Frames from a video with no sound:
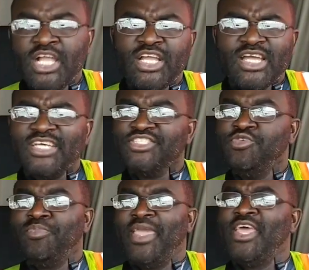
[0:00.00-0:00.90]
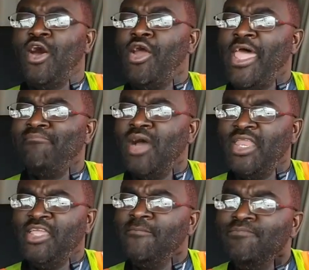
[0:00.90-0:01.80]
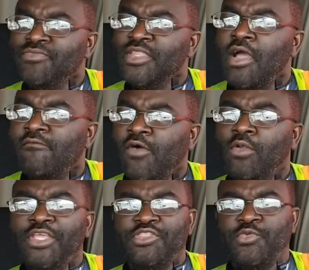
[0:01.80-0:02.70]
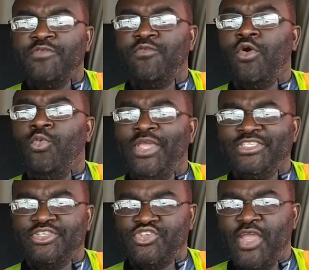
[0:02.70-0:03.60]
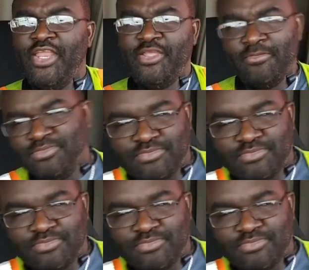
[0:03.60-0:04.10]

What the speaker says: because you paying all that money for only 3-4 weeks of training.